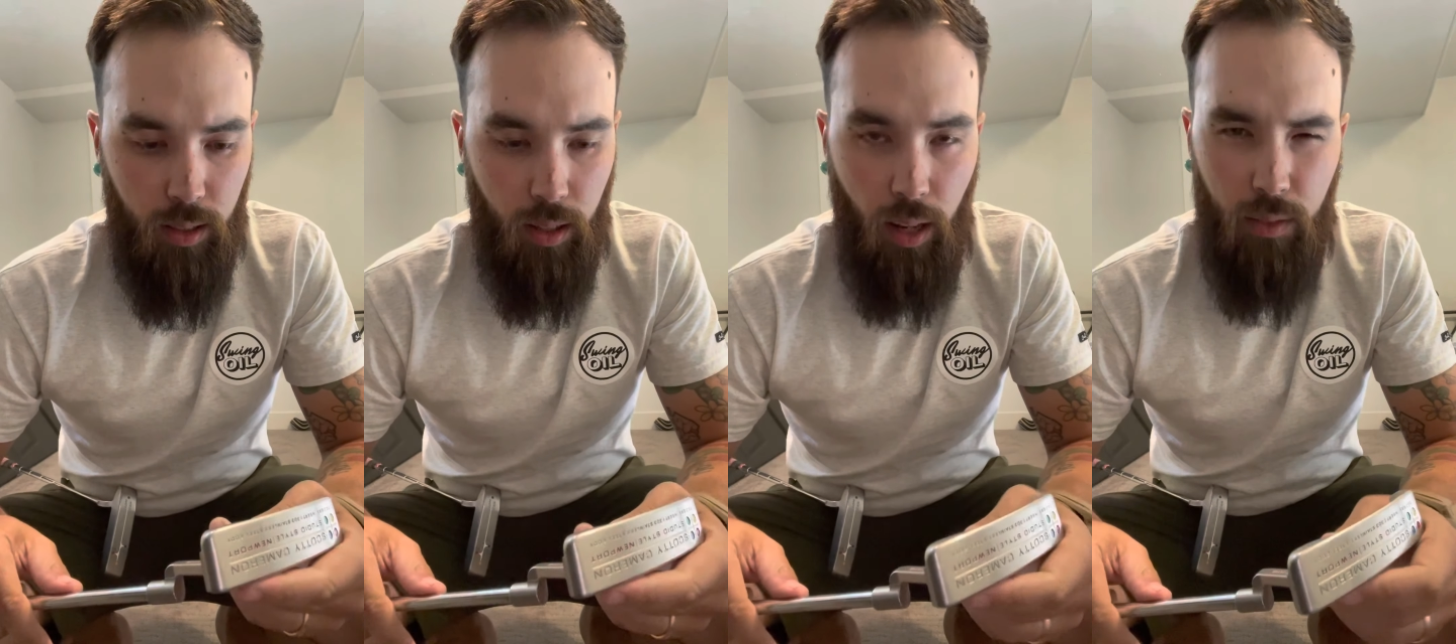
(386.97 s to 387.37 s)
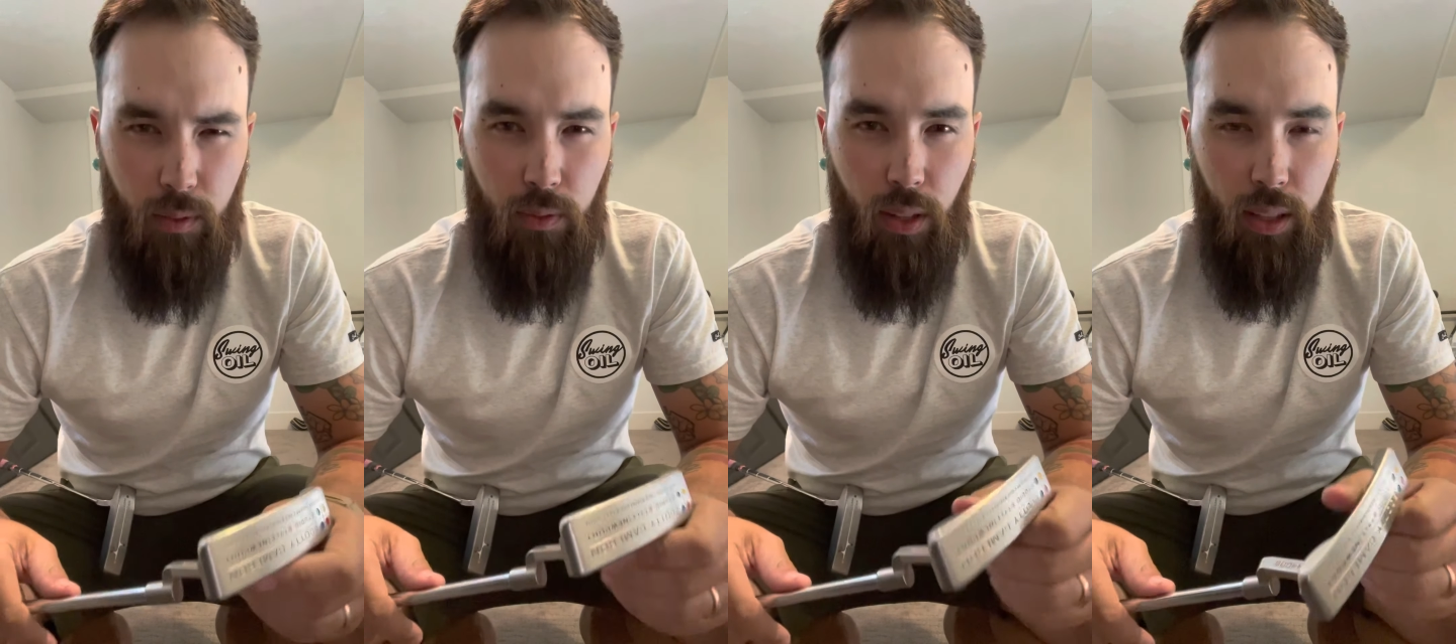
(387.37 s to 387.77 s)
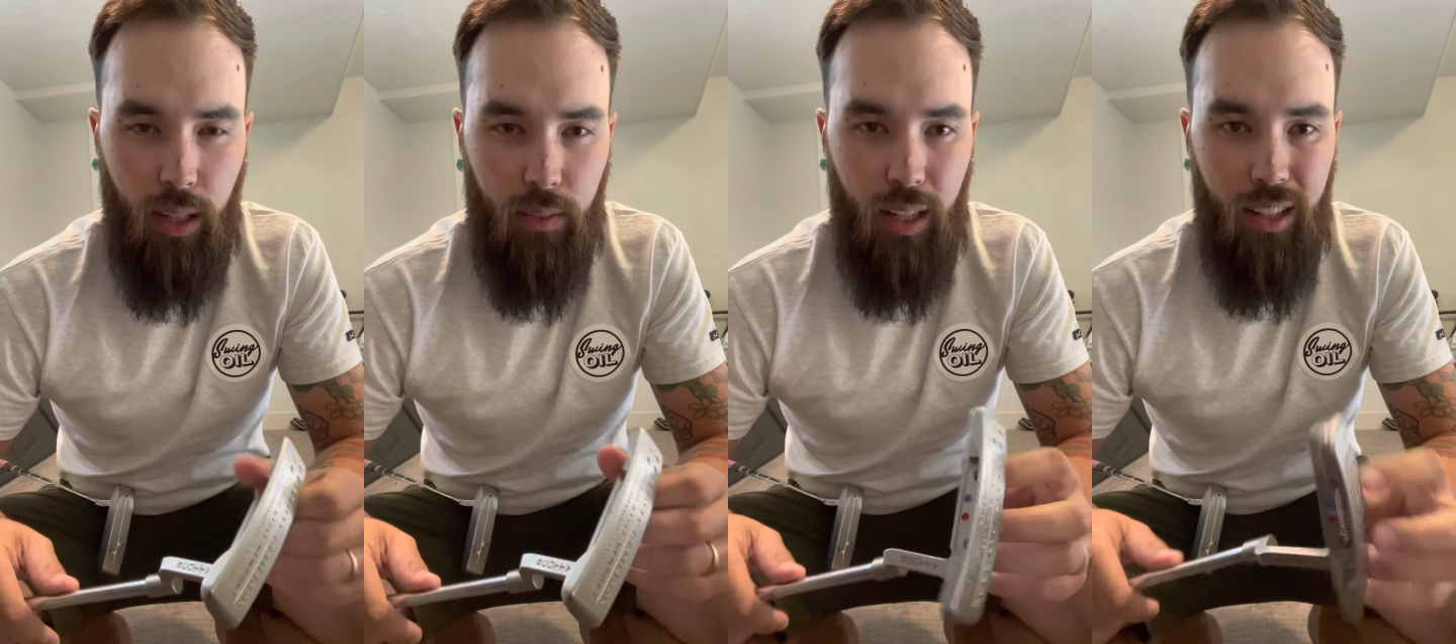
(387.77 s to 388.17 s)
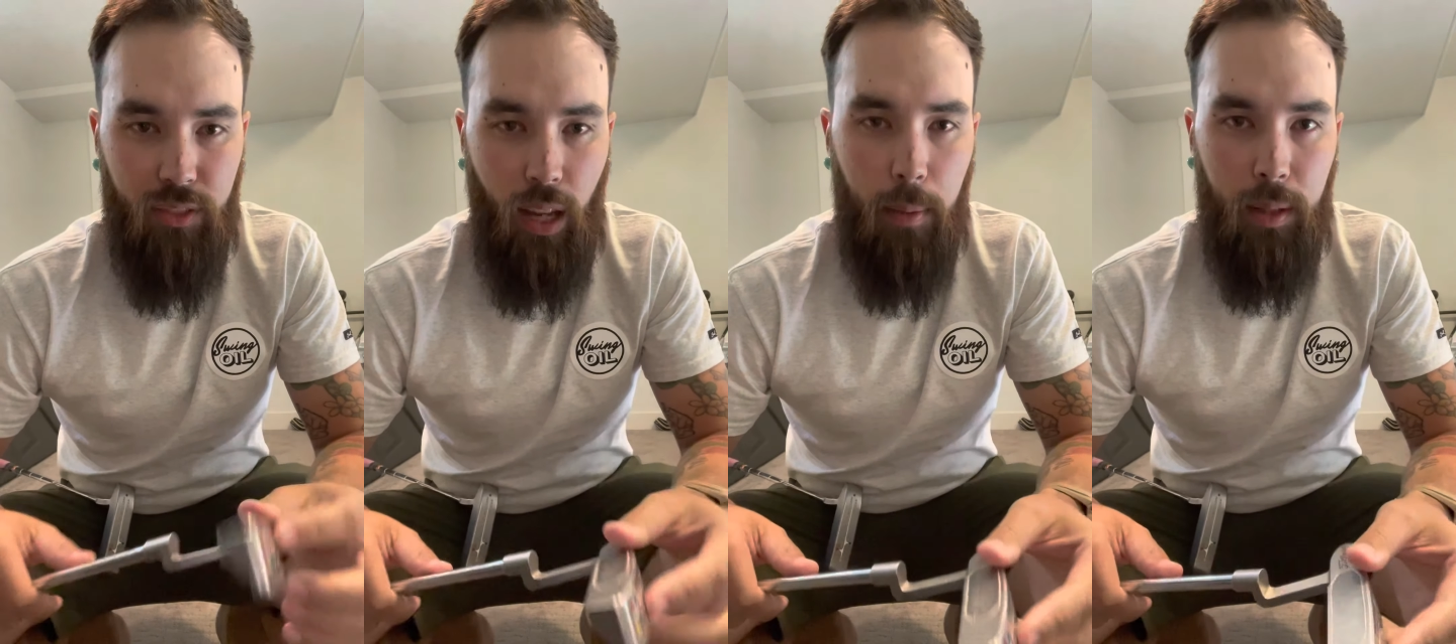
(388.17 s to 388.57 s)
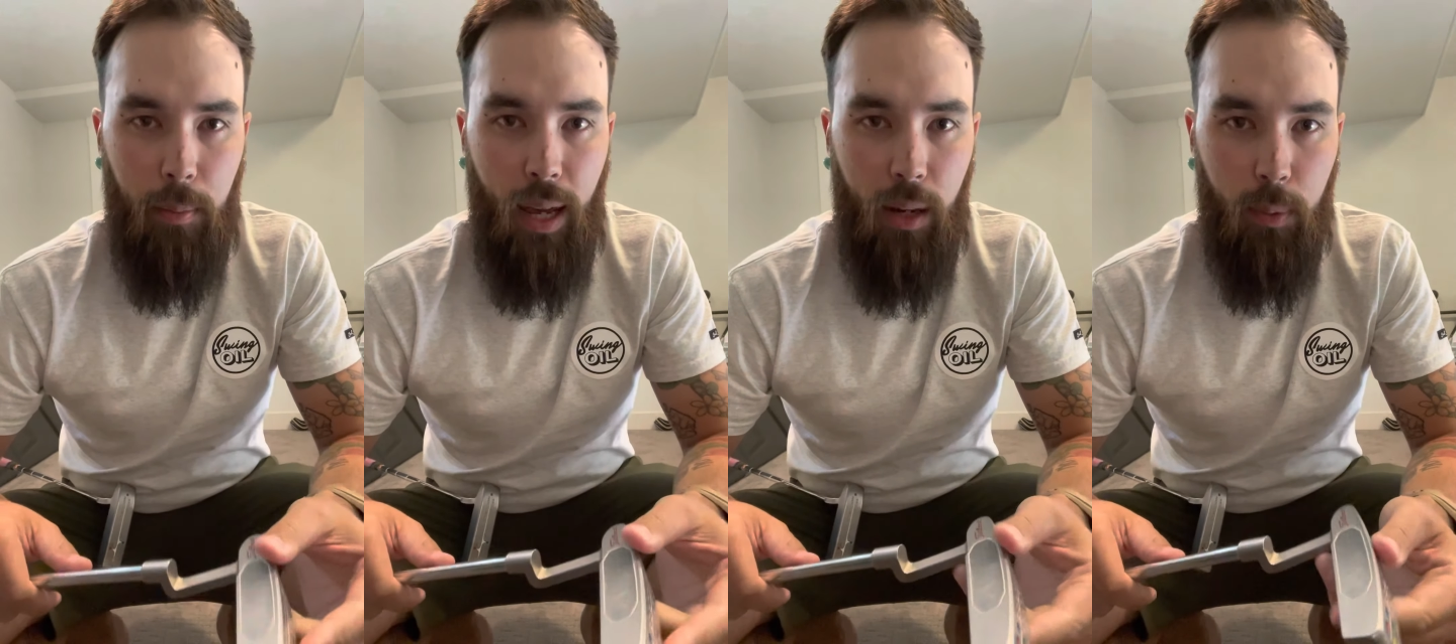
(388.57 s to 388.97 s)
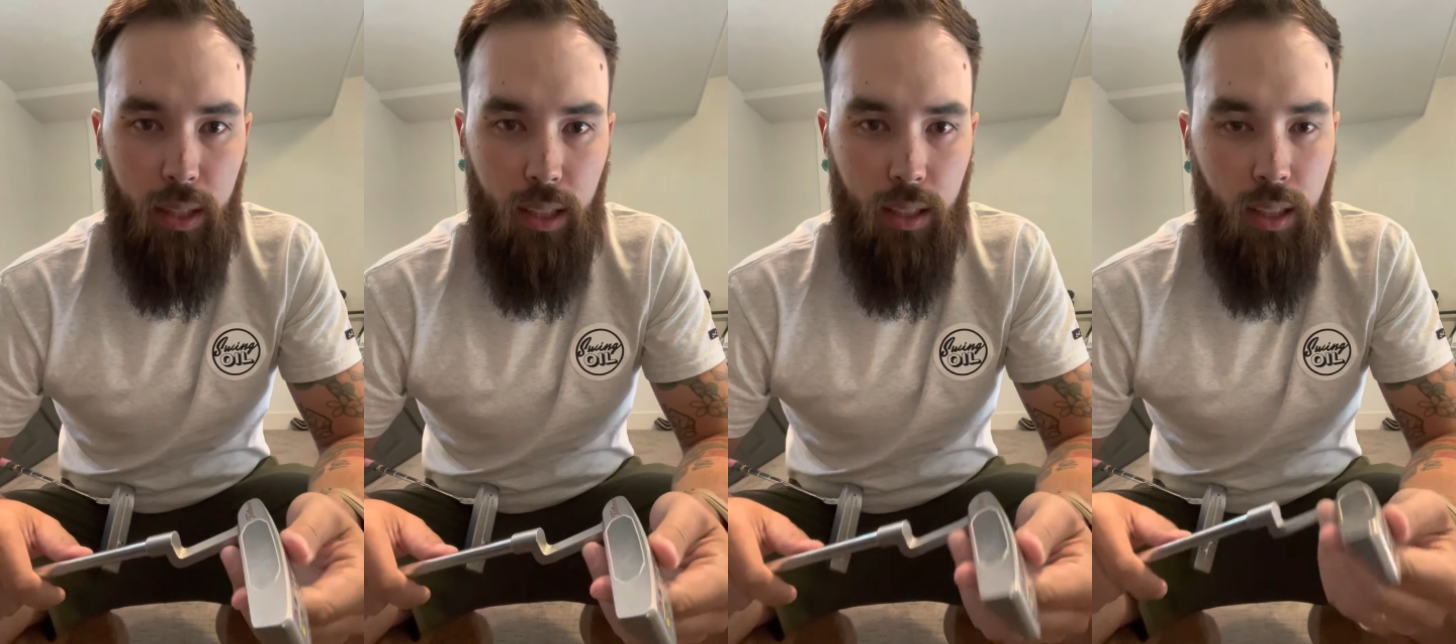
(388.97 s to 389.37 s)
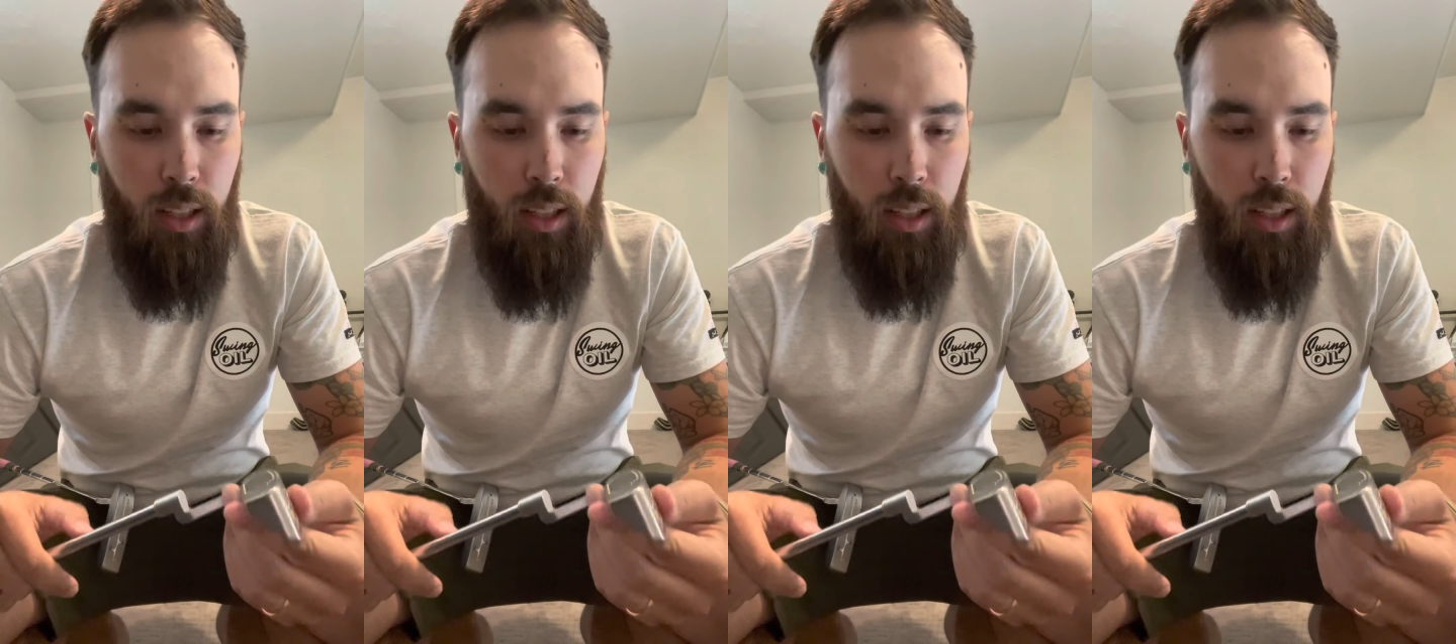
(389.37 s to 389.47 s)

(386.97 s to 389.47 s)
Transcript: haven't felt like I've got enough time in the bag with it,